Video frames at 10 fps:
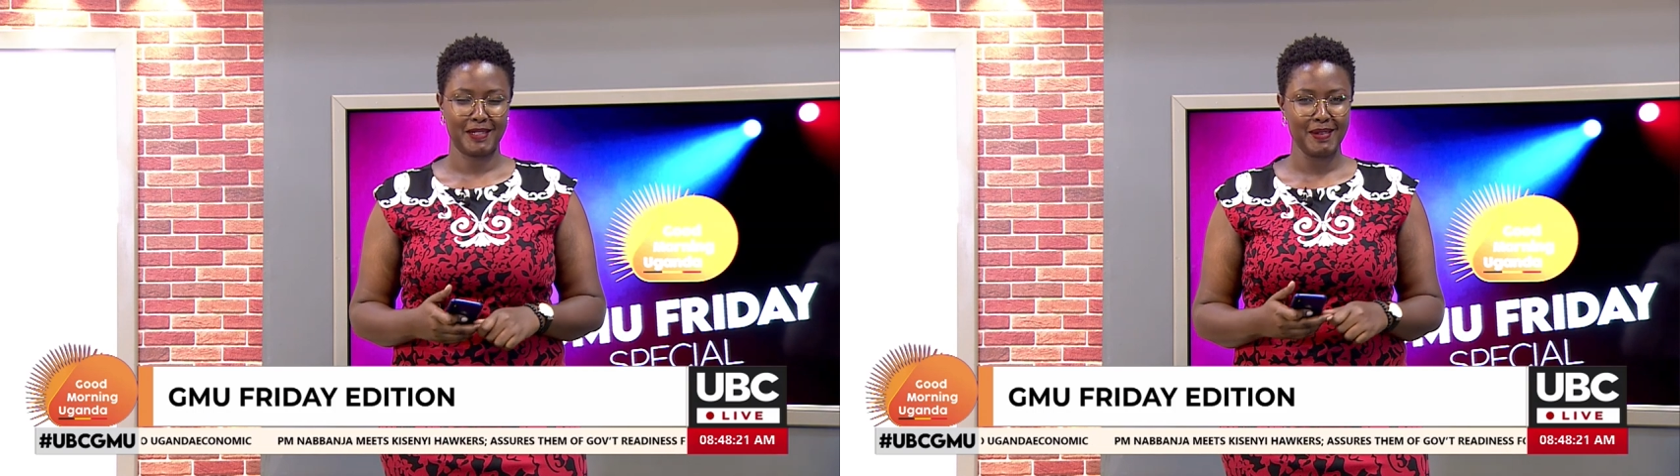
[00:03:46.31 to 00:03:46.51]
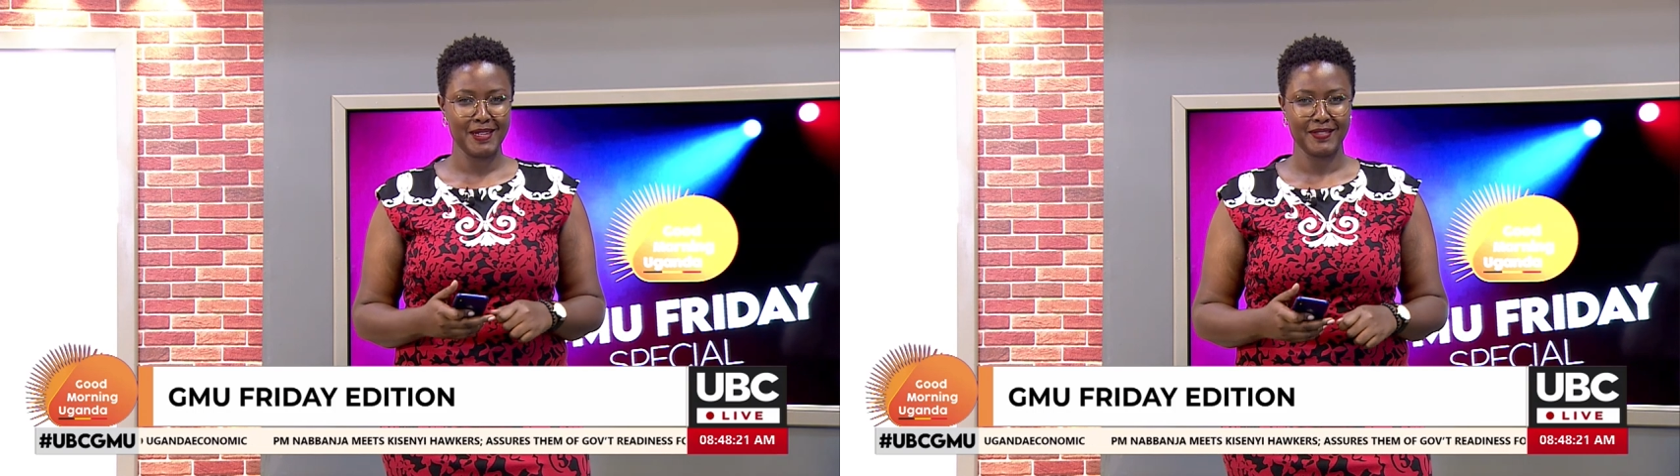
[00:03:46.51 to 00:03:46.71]

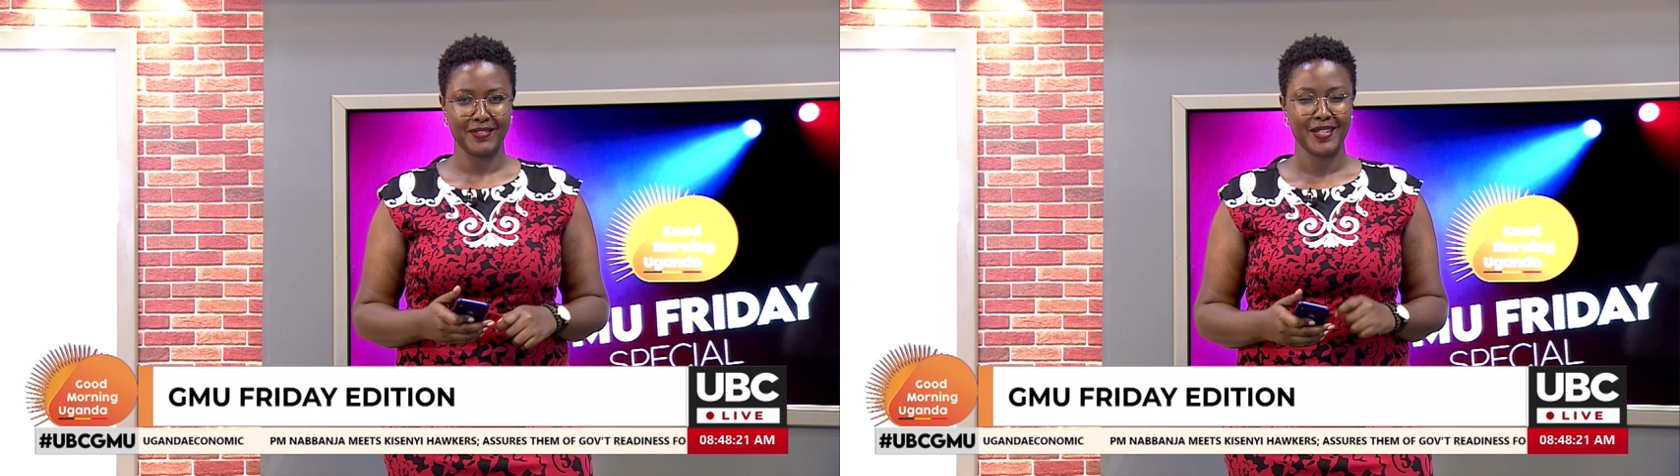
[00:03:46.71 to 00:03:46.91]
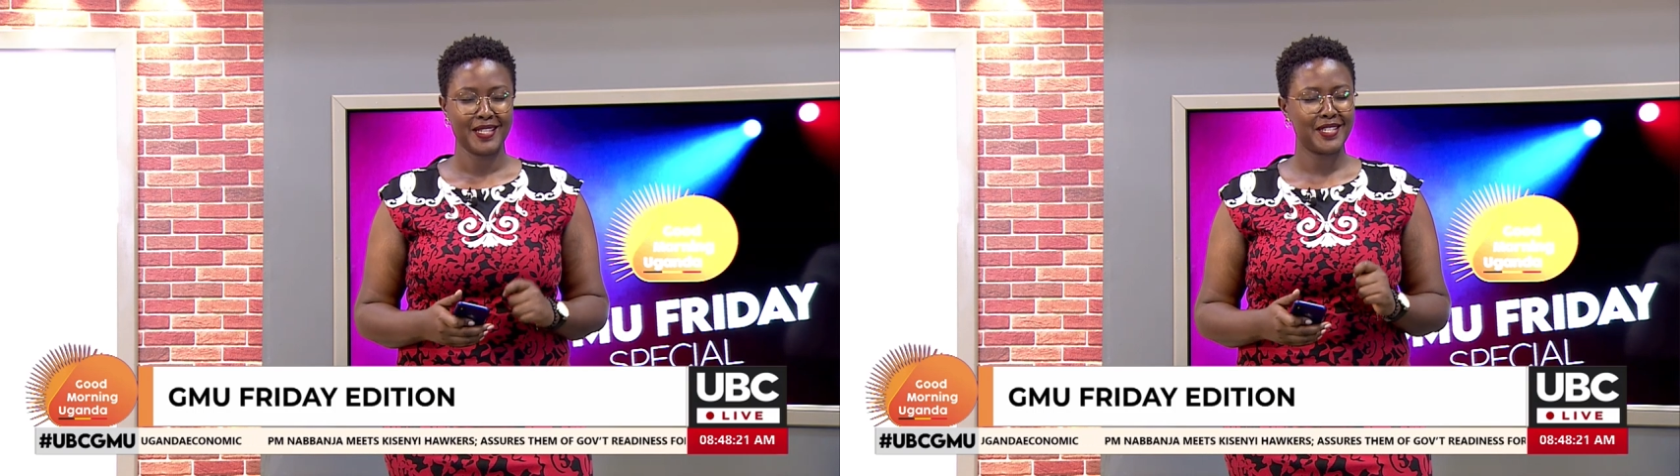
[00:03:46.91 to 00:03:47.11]
So Olive,
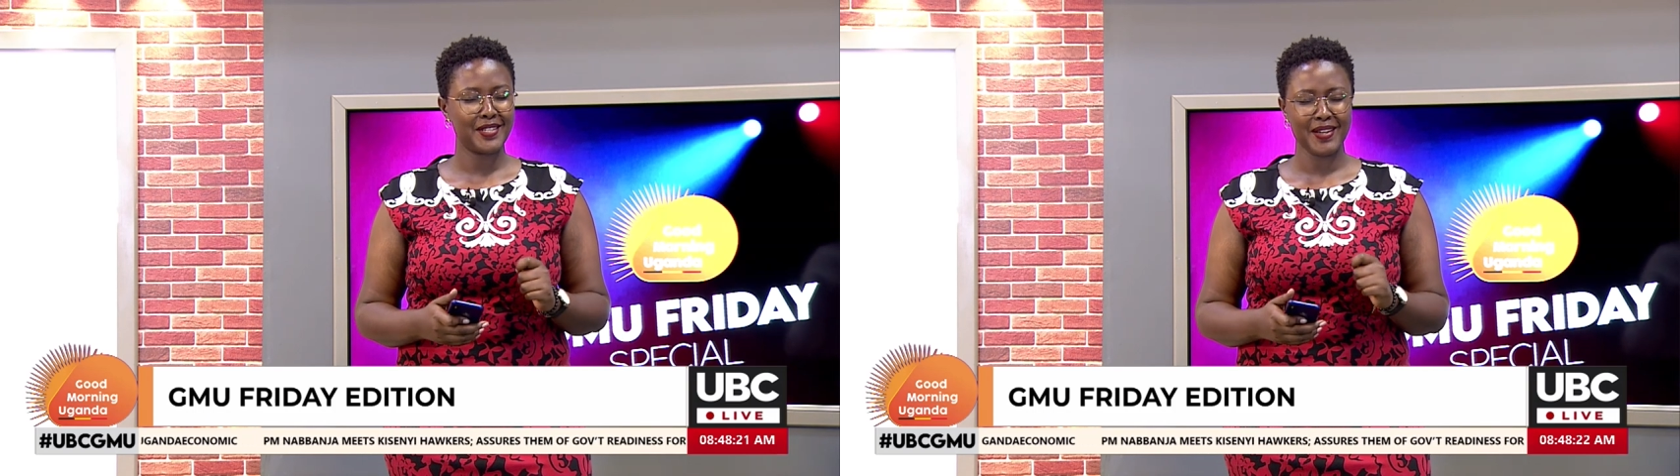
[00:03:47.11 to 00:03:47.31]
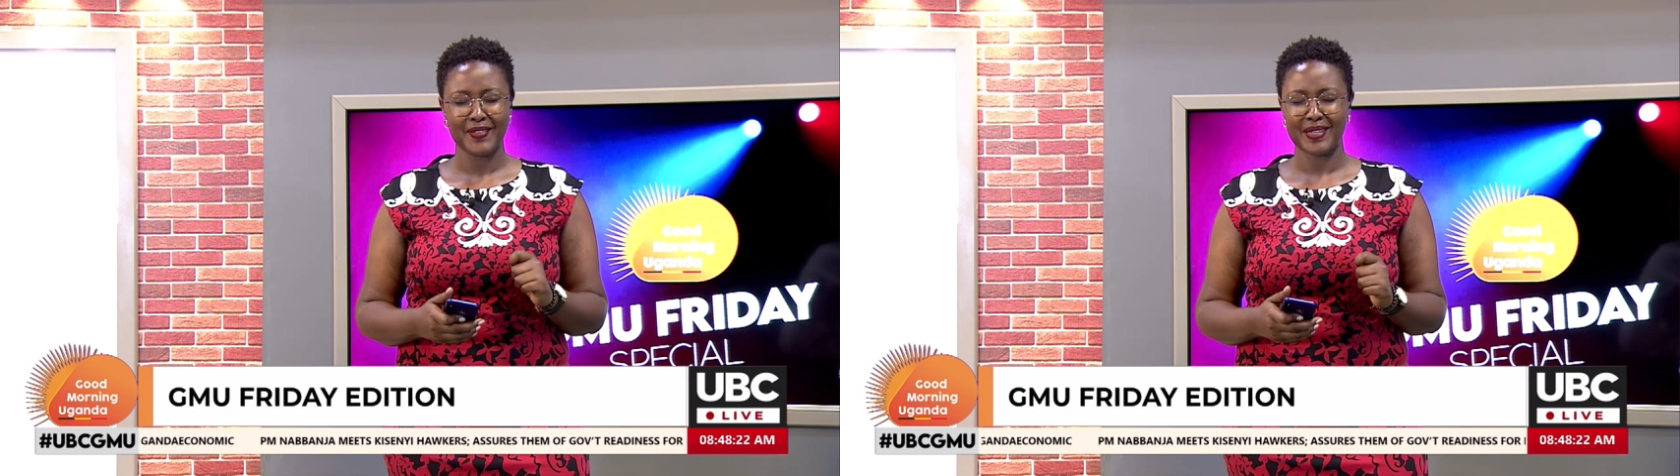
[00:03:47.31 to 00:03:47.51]
do
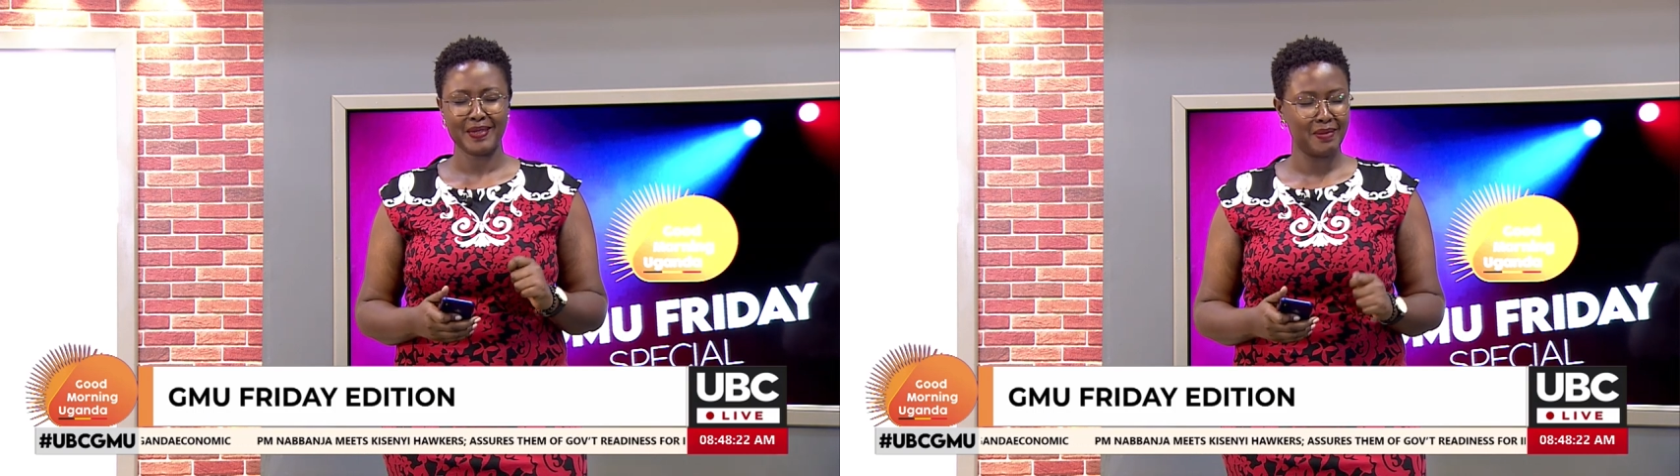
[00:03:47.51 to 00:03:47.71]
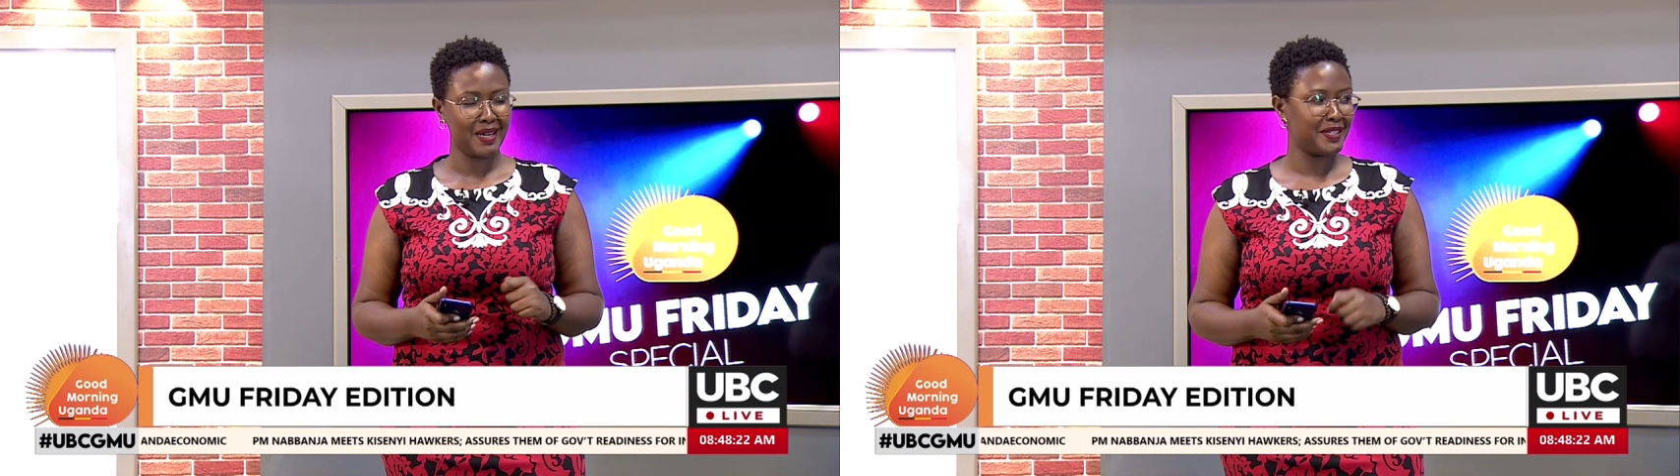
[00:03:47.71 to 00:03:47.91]
you have
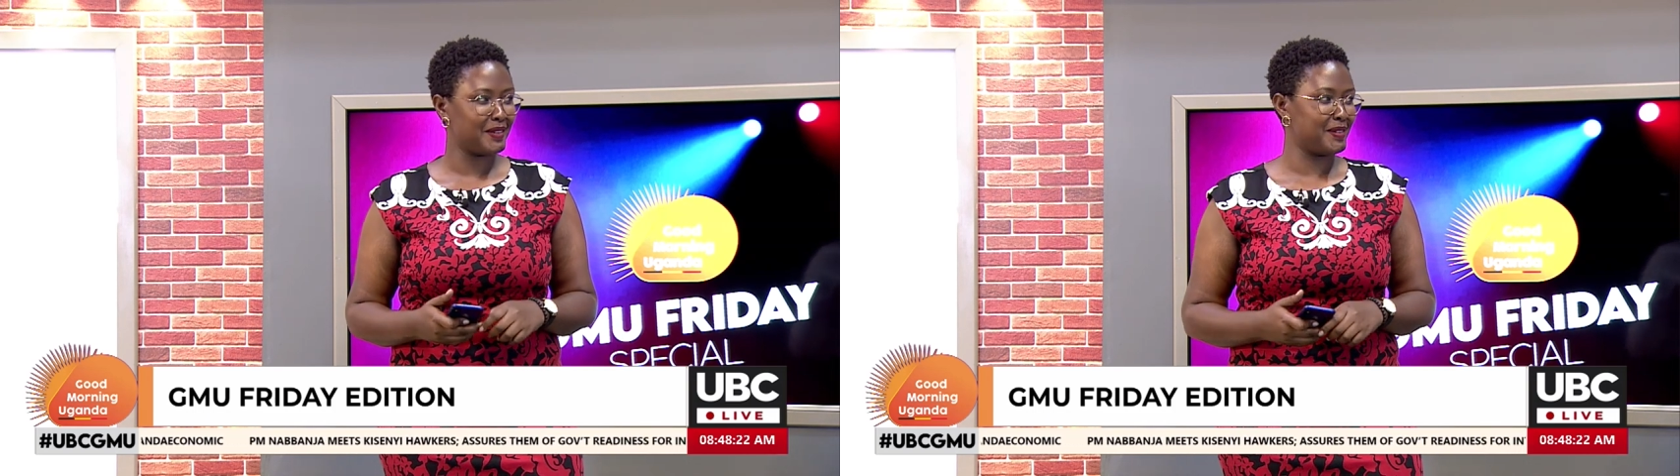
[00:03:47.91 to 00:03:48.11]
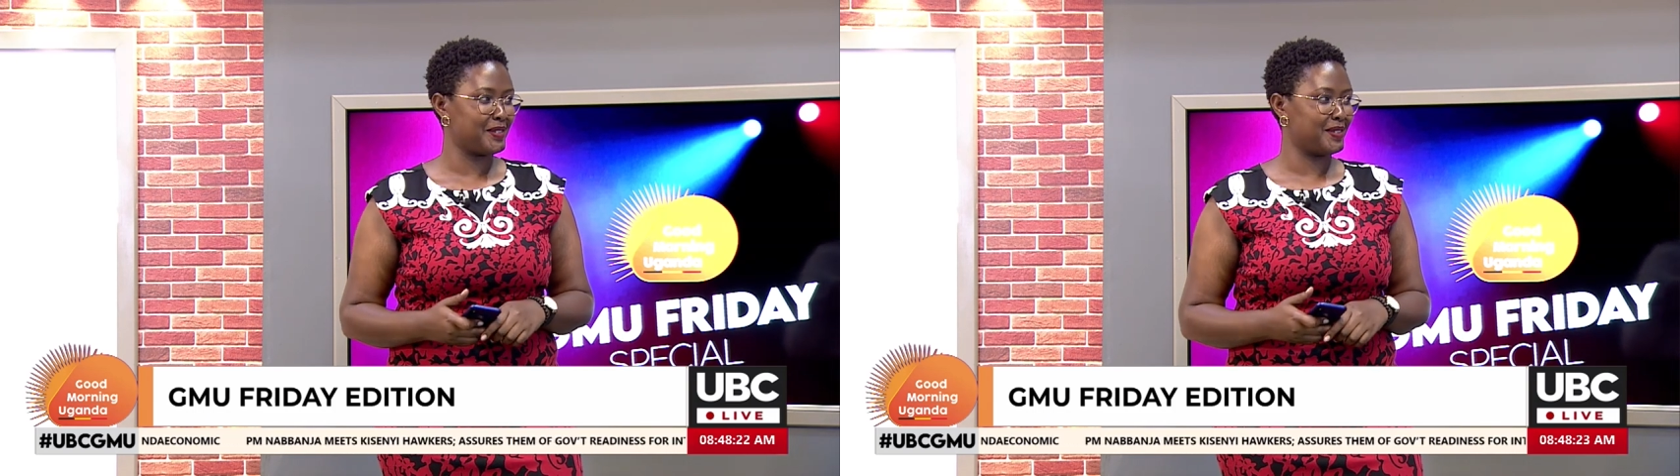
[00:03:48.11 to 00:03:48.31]
any burning
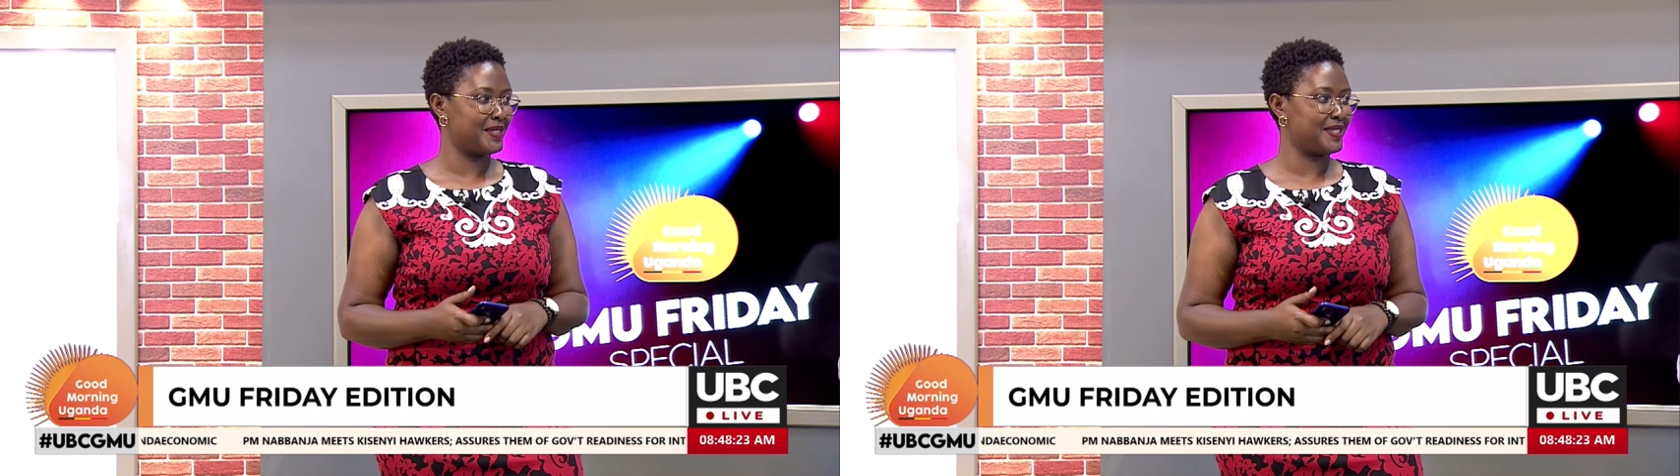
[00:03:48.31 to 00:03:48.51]
questions?